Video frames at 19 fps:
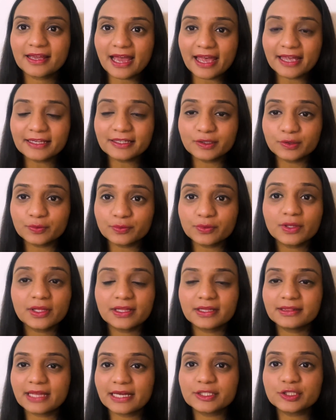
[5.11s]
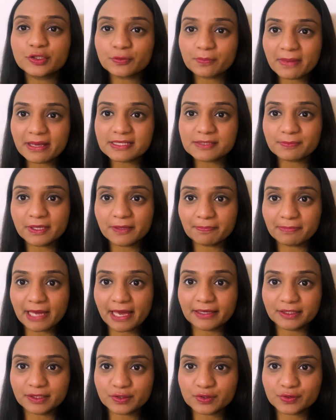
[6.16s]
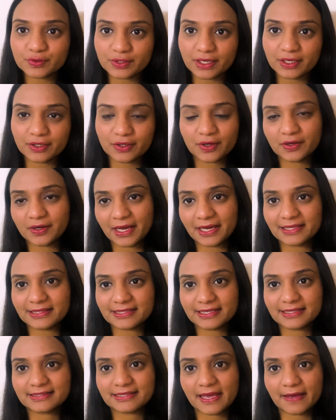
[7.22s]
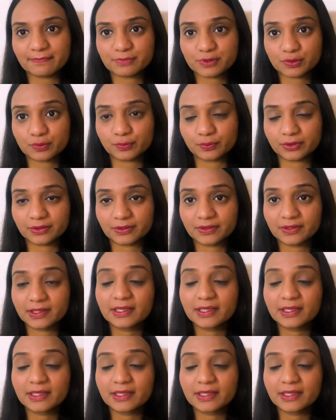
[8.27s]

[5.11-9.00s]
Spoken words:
I know that you must be planning to take your IELTS exam soon,